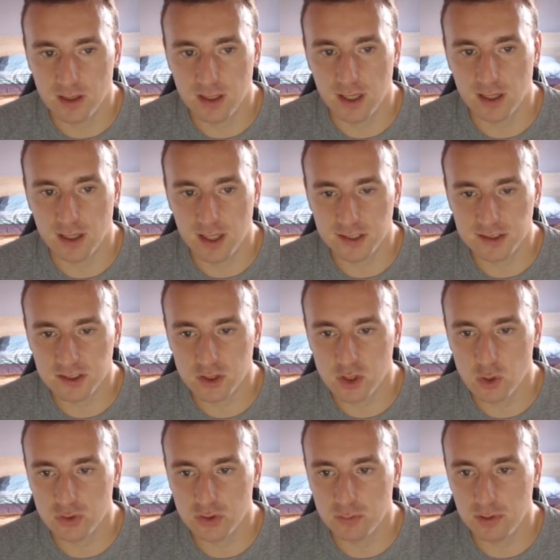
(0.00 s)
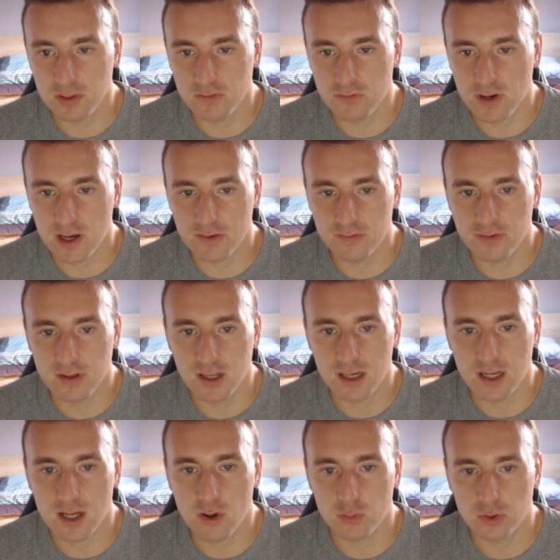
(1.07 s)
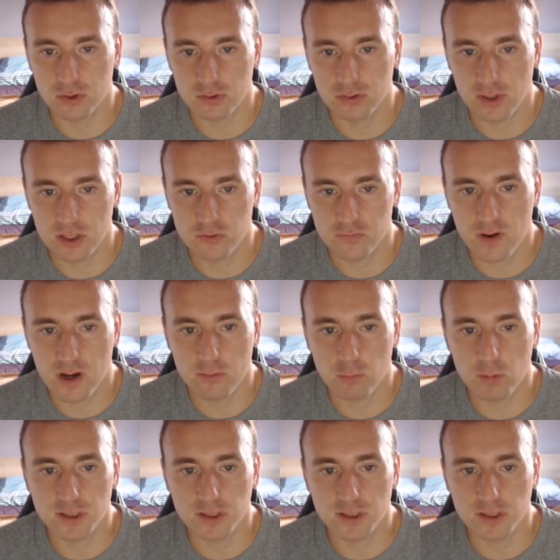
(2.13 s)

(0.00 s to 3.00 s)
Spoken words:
King has to go to b5, and now rook to h5,